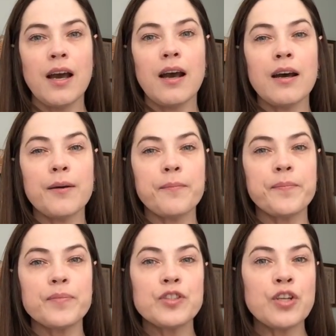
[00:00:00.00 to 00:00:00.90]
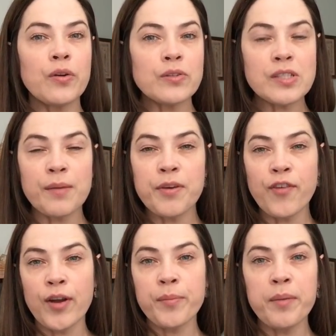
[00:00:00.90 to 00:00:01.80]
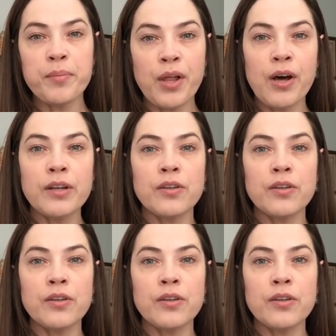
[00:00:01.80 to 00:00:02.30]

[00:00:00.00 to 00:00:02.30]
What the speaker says: Show notes can be found on my blog,